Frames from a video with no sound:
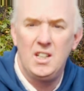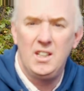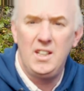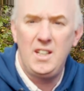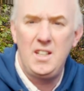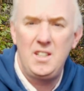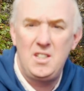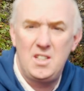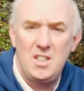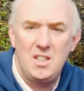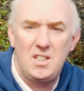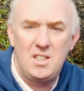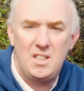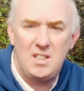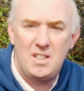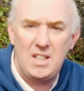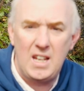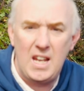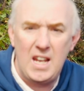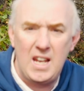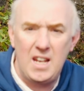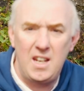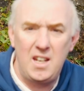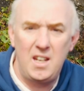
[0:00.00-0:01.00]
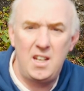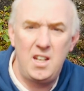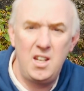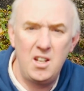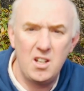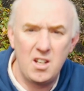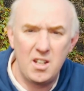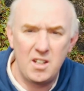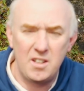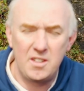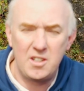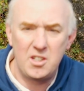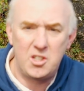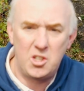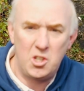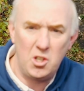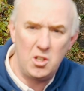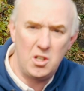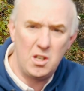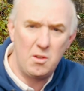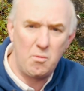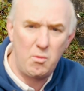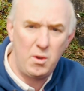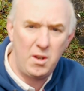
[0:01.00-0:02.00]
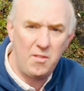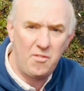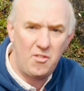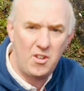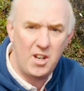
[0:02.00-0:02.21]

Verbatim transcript: Let's just uh, hear the tune that we've